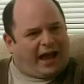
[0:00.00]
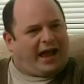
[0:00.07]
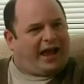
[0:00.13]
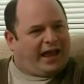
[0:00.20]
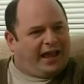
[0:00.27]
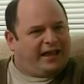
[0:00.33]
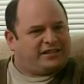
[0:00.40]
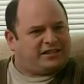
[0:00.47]
Uh,
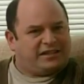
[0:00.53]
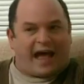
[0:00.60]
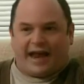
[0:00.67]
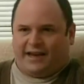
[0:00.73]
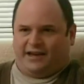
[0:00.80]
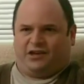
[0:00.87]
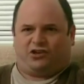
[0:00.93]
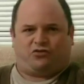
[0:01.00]
it's not
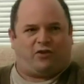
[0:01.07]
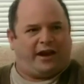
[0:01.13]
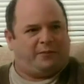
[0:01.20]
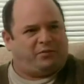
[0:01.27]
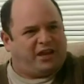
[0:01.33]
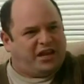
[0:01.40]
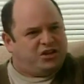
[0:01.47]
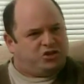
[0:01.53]
an
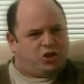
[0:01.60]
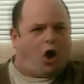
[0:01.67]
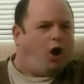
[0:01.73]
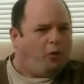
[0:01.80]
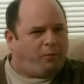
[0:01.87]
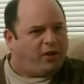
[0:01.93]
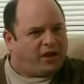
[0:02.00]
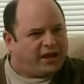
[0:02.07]
incredibly
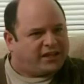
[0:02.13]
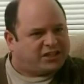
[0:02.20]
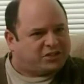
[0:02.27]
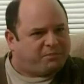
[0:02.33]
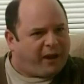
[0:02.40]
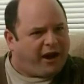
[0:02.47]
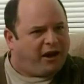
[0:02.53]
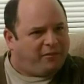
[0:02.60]
noble
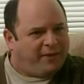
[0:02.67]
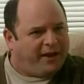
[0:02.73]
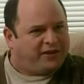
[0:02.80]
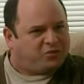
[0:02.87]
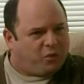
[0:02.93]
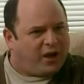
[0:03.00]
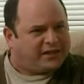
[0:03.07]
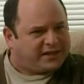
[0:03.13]
experiment,
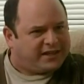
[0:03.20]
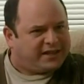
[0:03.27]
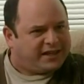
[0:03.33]
was it?